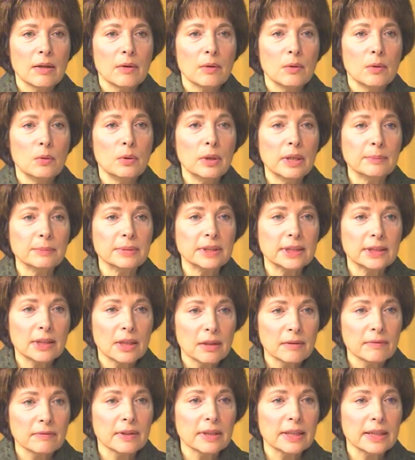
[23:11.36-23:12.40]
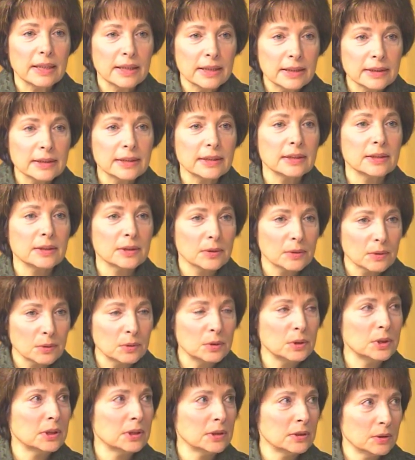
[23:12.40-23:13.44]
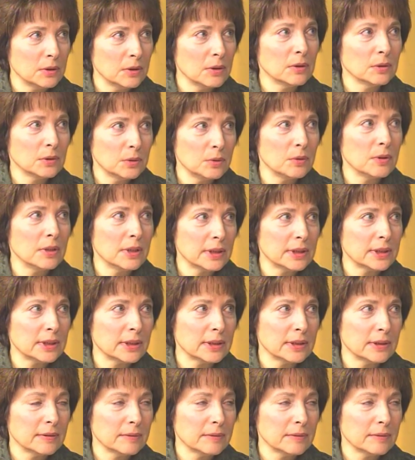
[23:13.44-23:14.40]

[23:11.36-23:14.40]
who himself is the solution to this.